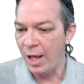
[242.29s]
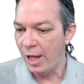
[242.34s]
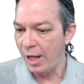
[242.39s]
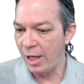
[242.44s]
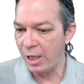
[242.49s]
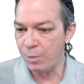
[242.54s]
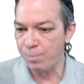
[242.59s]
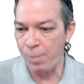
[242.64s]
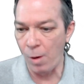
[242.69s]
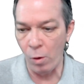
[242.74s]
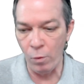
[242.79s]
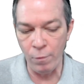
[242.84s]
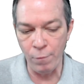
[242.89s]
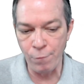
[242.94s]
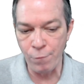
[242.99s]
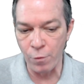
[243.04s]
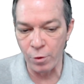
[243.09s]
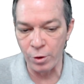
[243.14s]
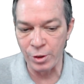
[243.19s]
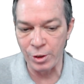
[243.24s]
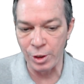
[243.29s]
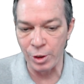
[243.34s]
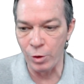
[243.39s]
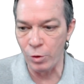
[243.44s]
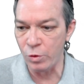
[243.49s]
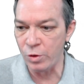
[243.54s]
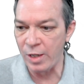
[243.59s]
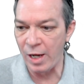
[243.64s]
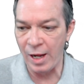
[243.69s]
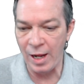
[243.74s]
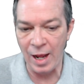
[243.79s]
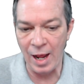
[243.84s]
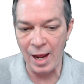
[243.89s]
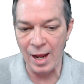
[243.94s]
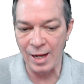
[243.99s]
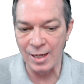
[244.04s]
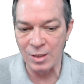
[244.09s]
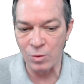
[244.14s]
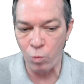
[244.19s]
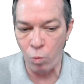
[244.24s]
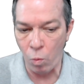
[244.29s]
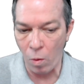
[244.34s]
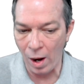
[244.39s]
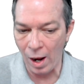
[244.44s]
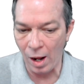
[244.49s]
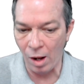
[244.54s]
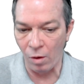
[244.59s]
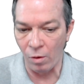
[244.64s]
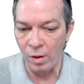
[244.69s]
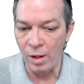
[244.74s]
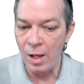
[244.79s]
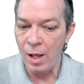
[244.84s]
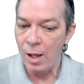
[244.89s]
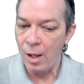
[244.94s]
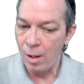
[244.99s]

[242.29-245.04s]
It's potent for Tuesday as well.